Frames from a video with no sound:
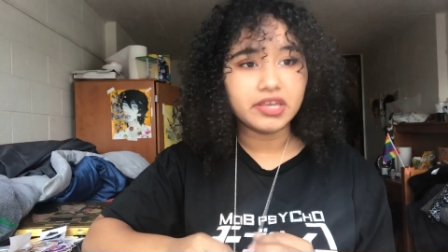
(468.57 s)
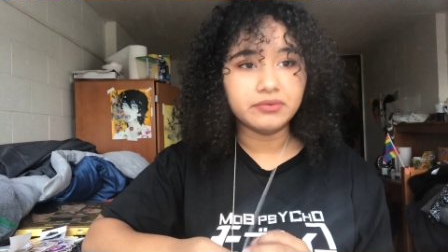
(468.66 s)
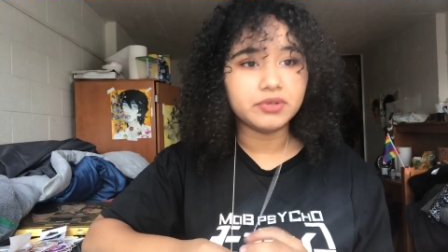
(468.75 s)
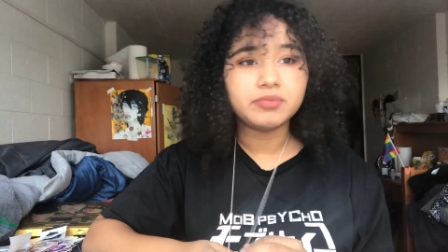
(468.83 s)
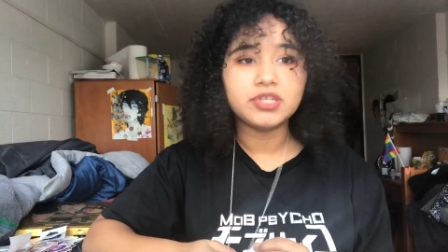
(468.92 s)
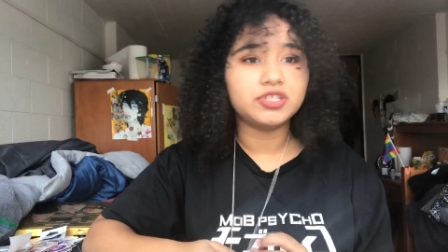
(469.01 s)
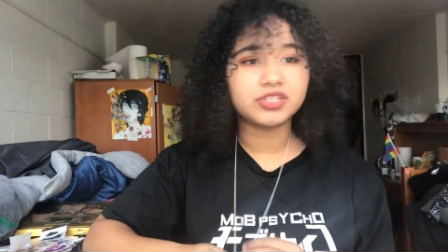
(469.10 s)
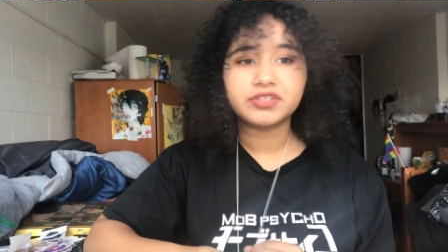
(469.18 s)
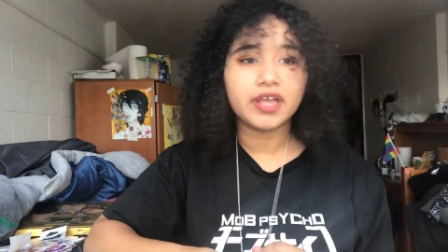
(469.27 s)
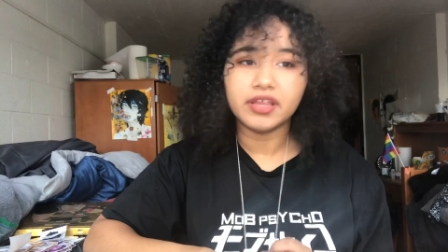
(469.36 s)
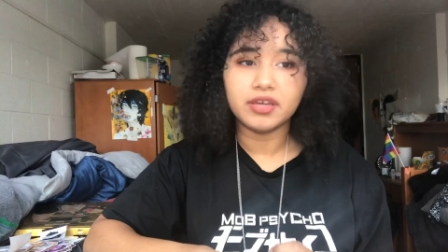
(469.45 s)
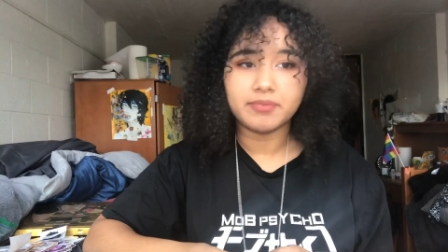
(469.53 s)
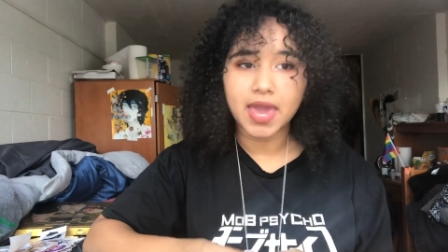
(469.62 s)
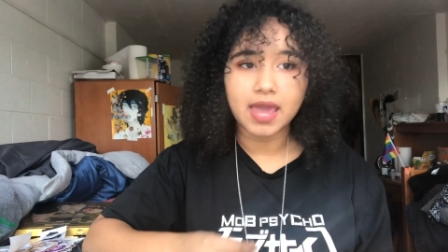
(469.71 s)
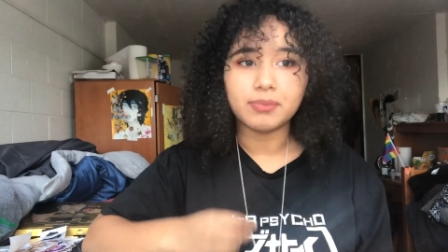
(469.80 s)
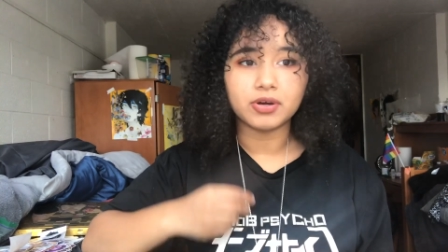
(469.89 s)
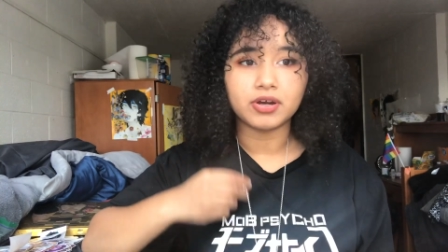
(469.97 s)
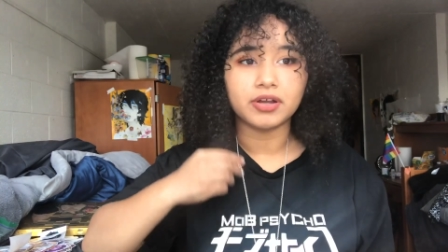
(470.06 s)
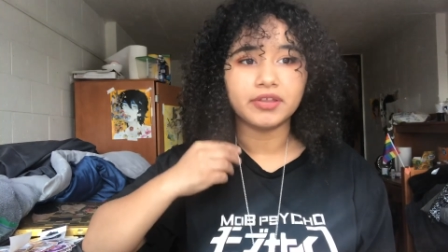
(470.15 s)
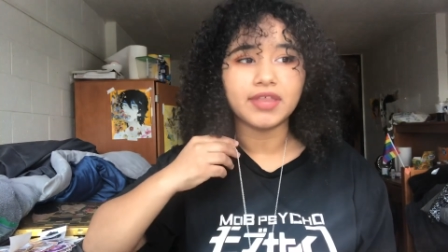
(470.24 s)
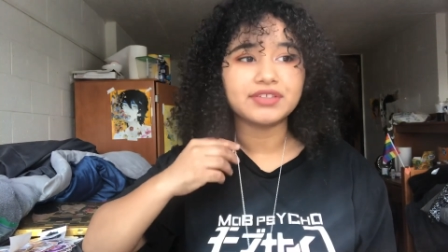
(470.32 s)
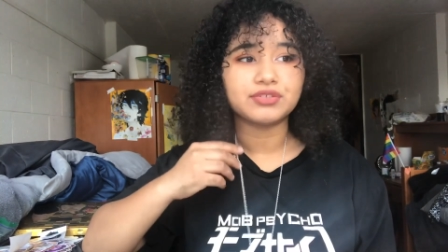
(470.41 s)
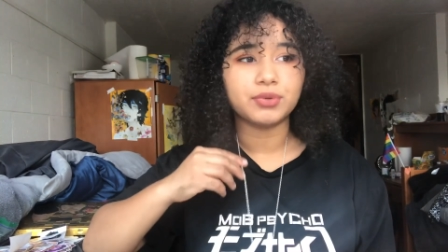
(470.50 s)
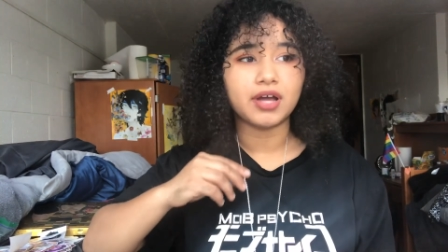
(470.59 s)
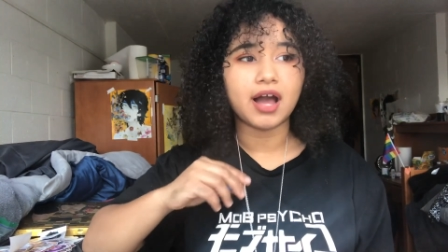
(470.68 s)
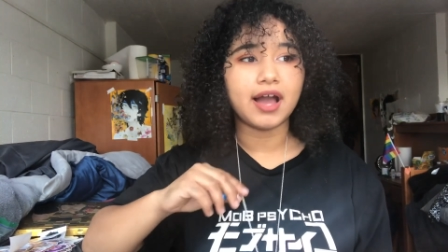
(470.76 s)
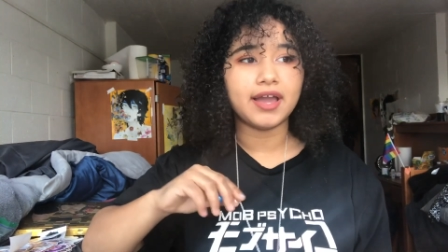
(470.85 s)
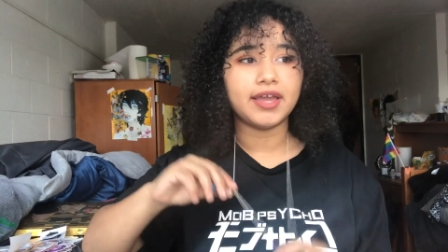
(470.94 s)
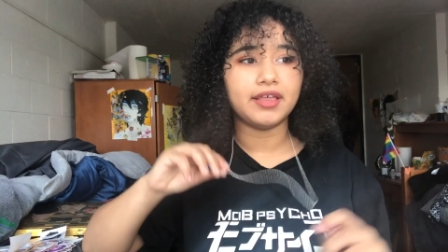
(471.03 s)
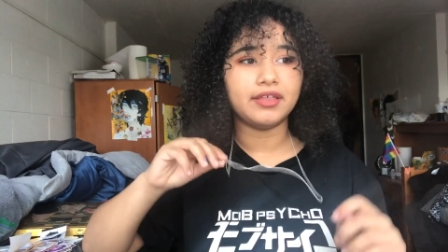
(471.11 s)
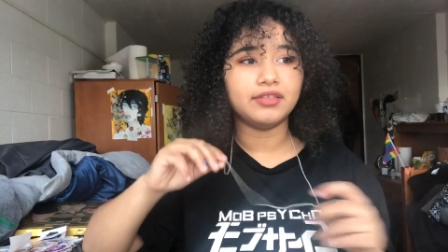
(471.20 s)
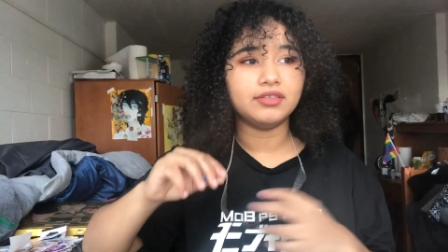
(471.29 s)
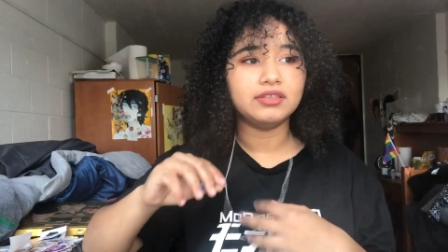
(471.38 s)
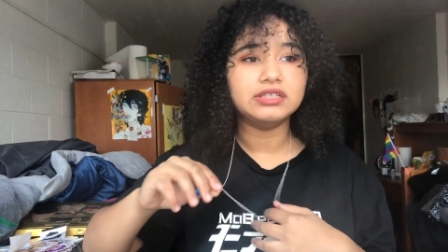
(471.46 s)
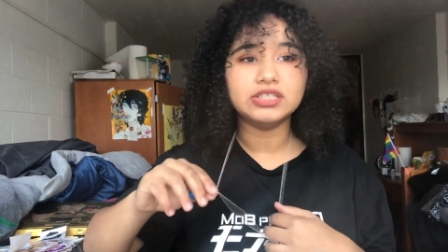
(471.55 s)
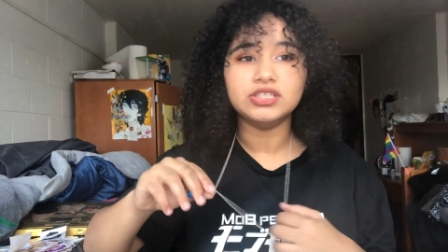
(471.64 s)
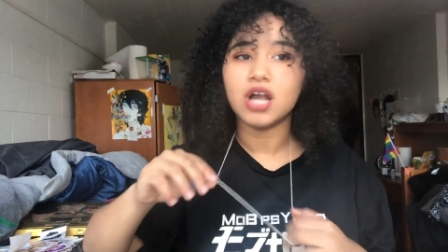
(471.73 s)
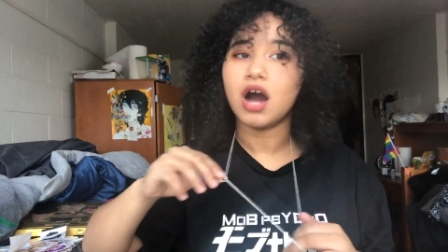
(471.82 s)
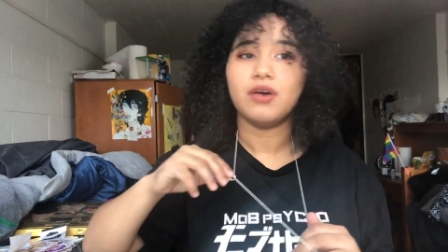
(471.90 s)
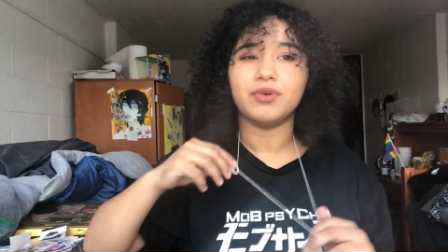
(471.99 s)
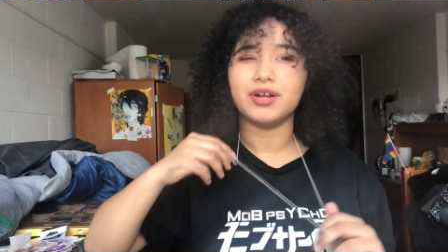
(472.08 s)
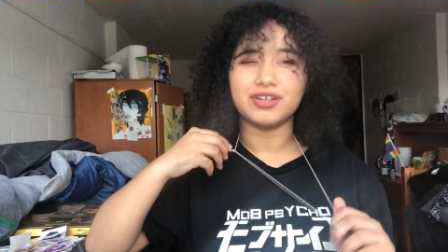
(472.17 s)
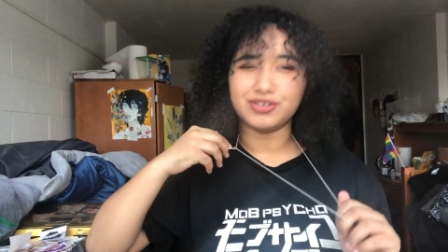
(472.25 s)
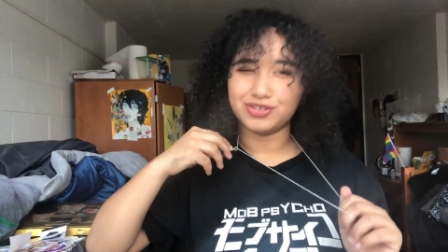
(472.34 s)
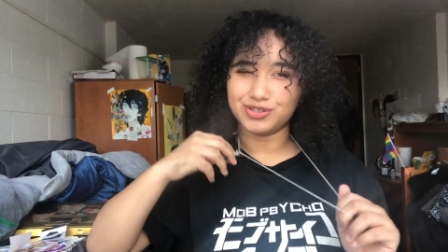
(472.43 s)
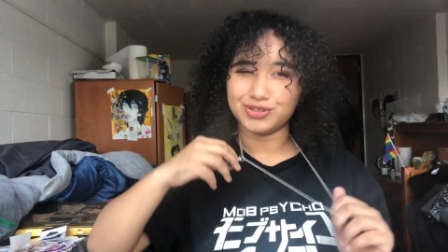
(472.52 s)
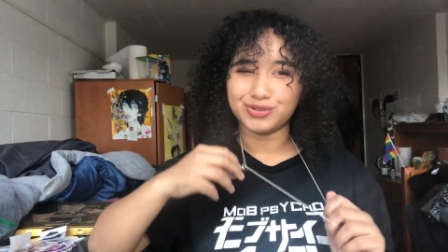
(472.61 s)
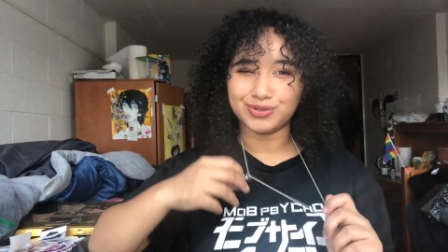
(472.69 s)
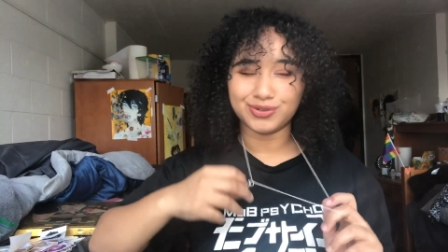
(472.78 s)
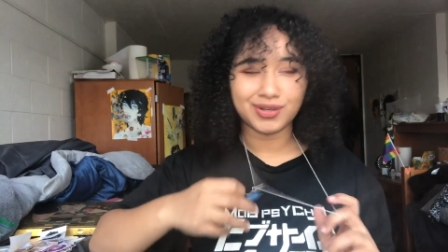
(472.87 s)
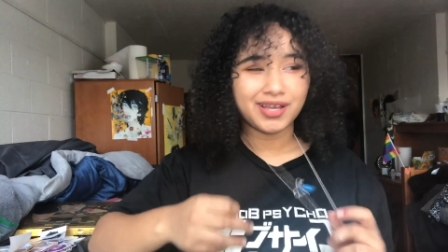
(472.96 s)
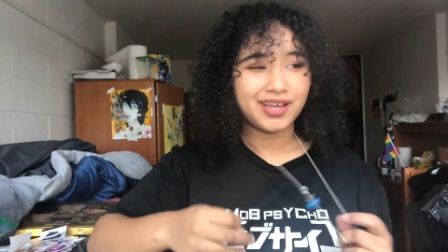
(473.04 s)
It would be just selling paper, and that's what I did not want to do.